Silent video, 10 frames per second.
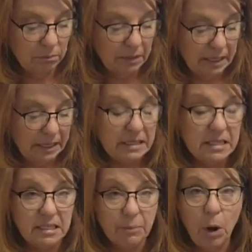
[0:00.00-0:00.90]
is
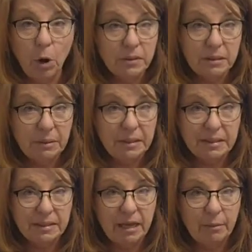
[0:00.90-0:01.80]
supposed to be the
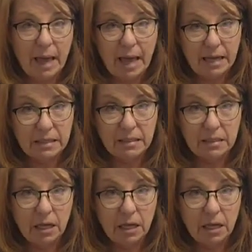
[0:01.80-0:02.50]
same as